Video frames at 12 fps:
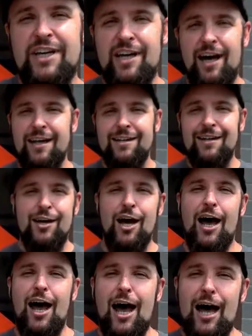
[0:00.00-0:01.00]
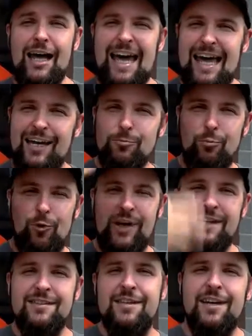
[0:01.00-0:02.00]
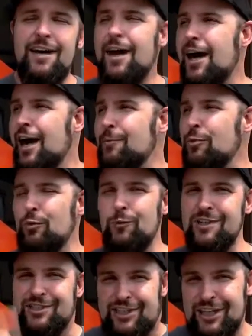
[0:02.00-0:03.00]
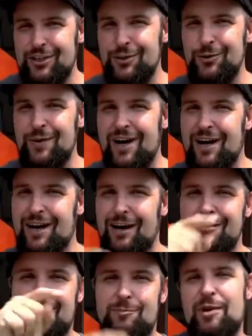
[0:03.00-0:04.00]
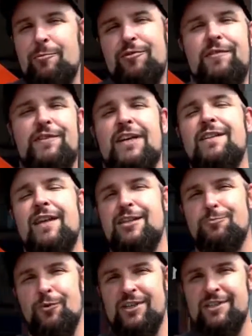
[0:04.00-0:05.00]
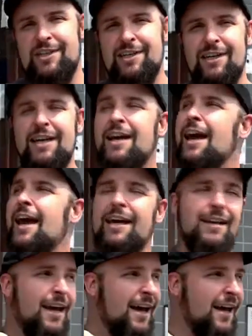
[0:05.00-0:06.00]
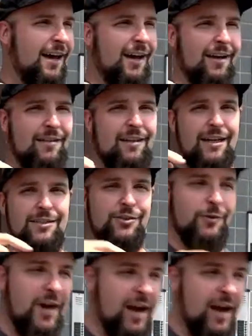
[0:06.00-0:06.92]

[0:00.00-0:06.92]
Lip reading: We cut. Edit point. But we'll see you on September 15th. Thanks, Boise. And thanks to